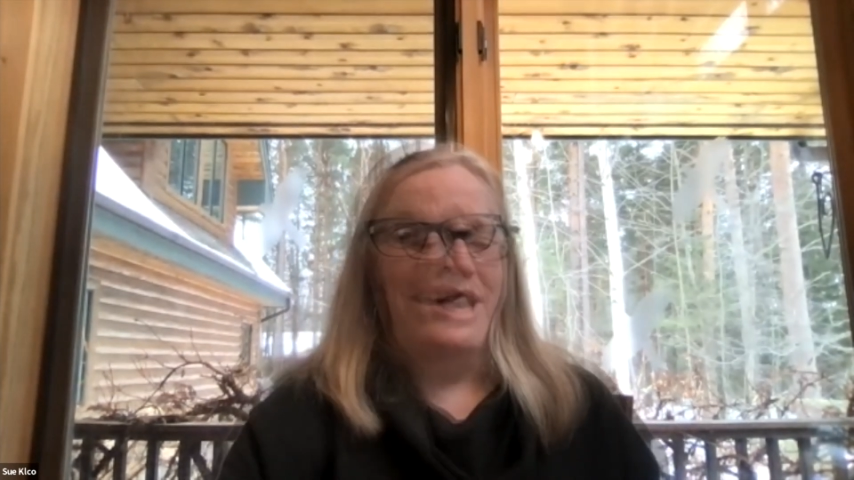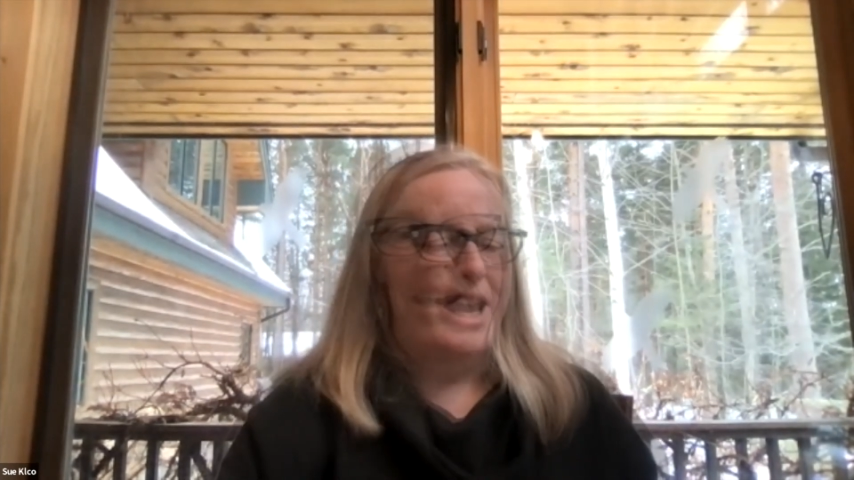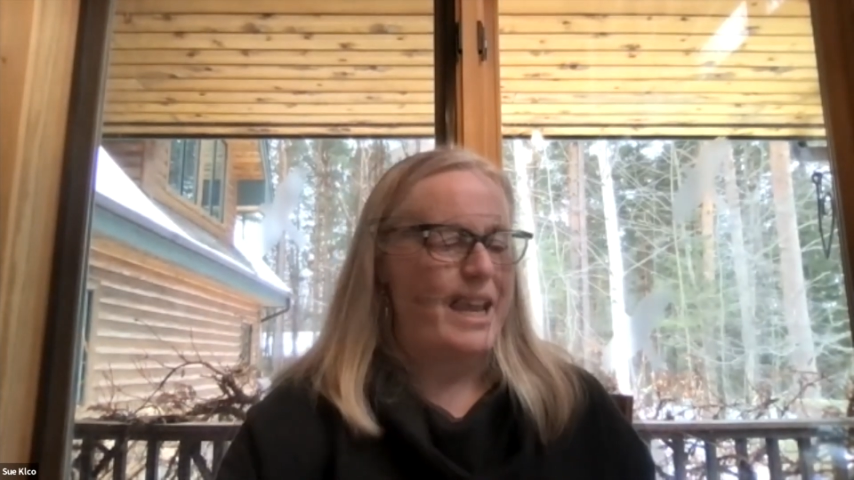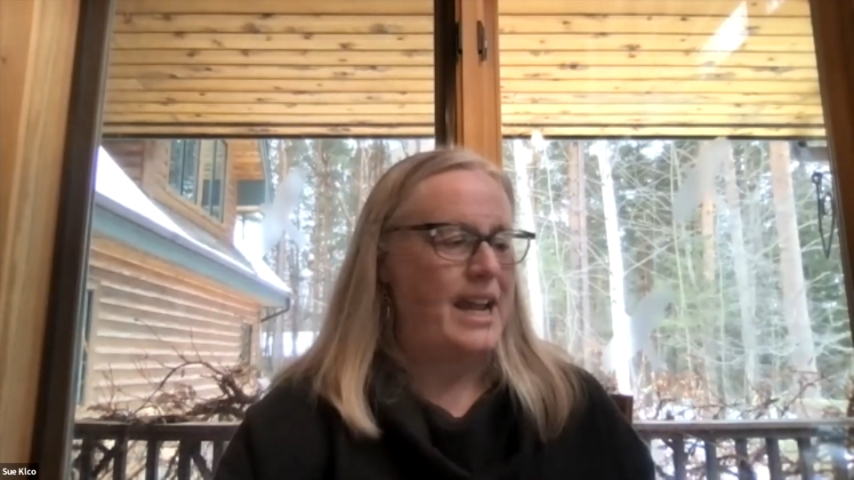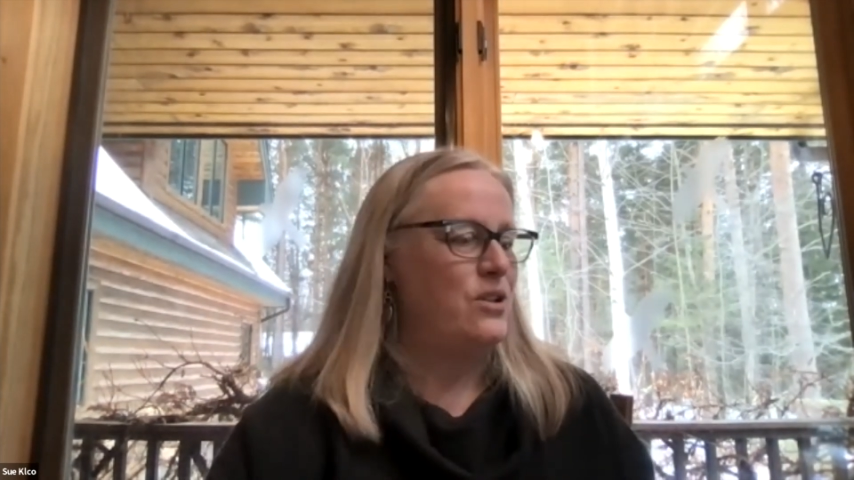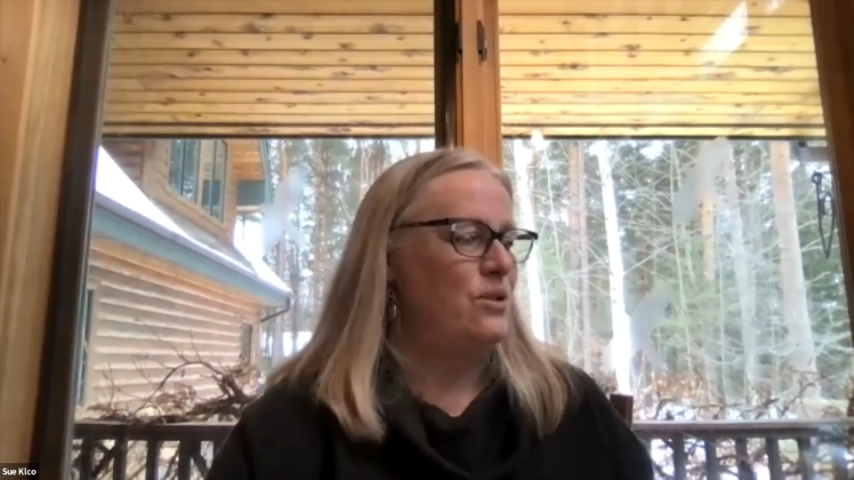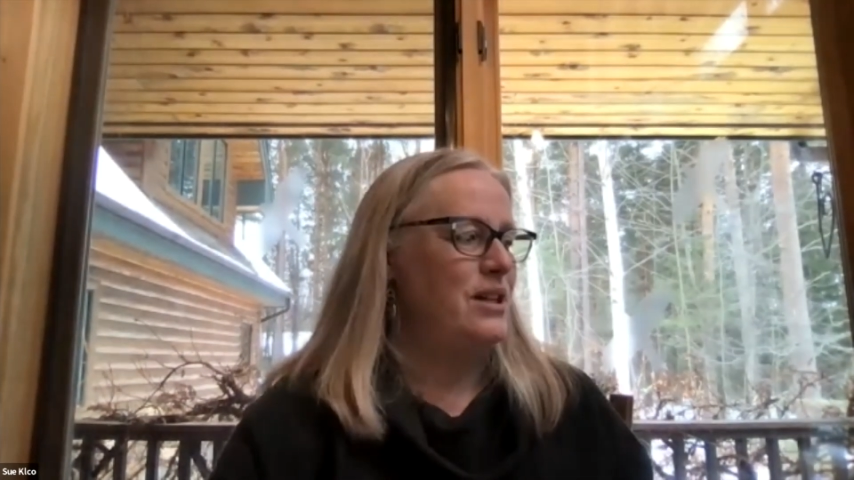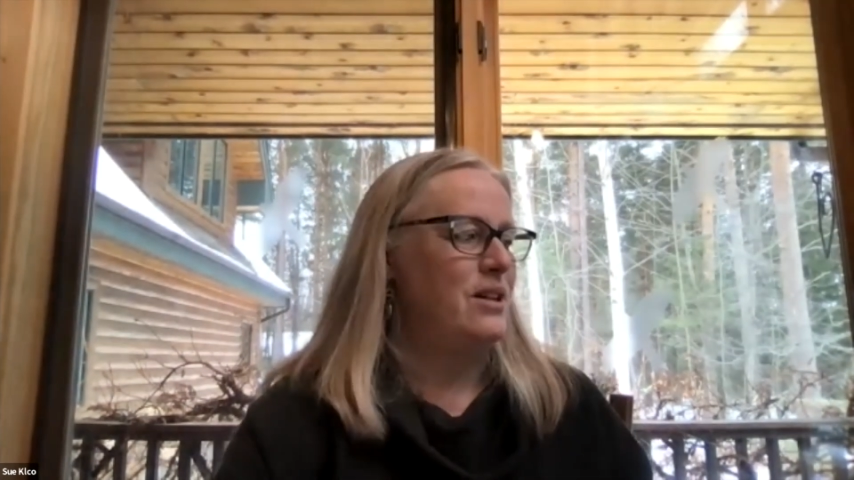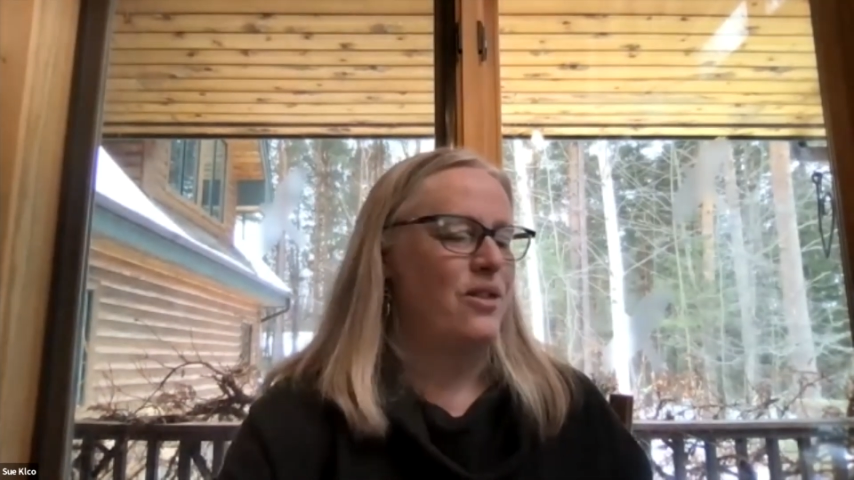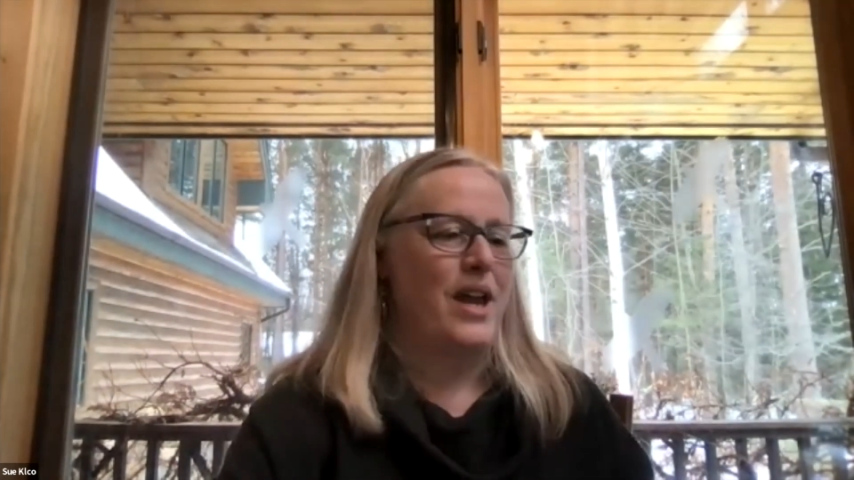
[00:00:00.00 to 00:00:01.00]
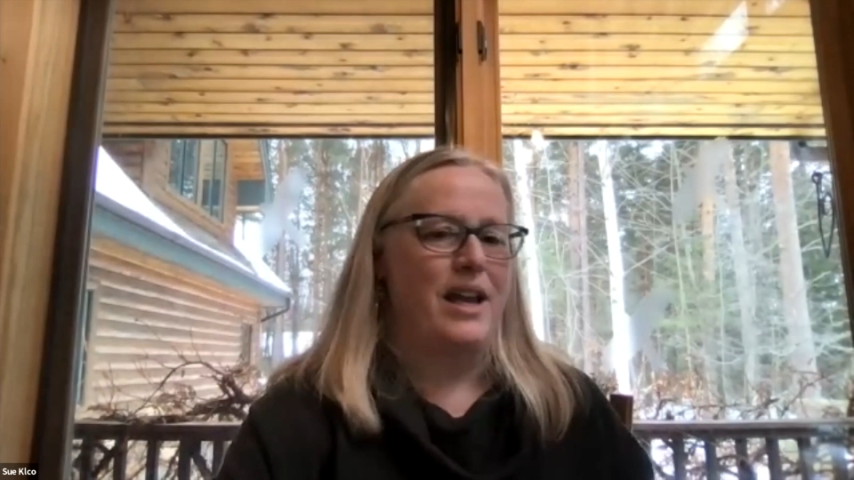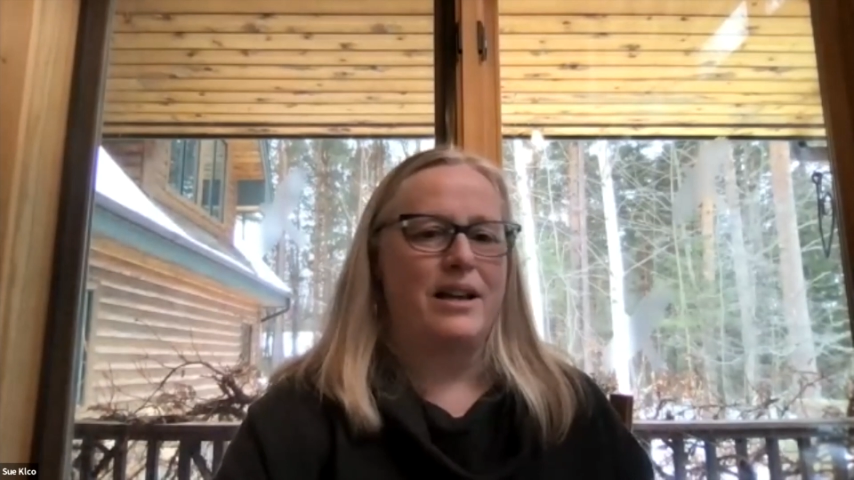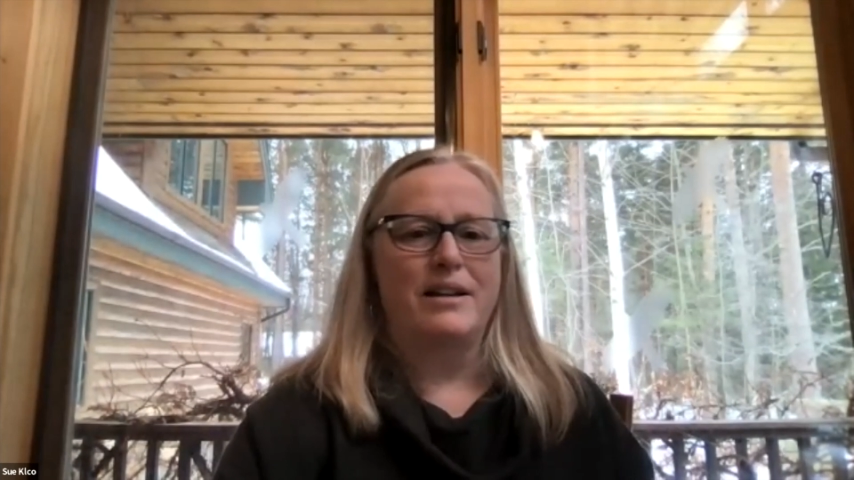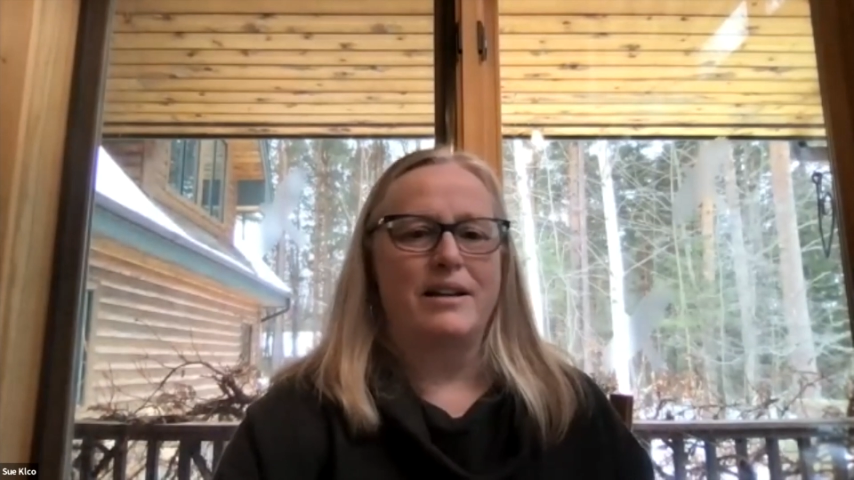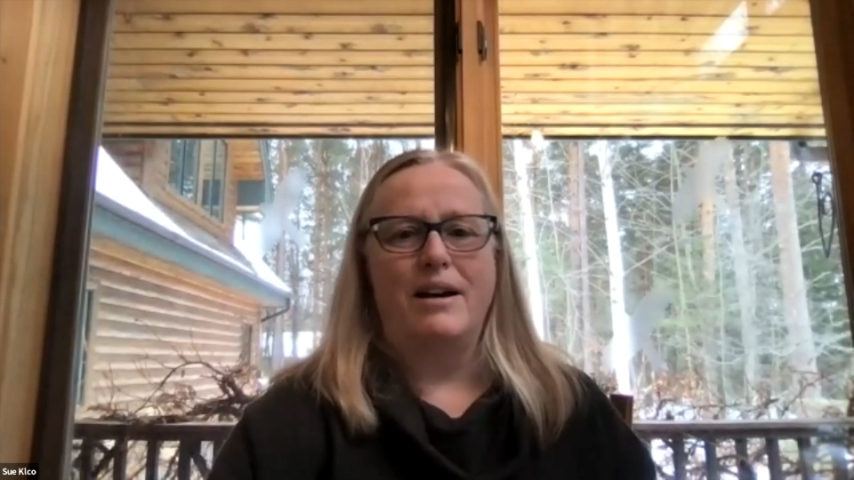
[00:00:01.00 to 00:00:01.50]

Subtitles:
And I do need to thank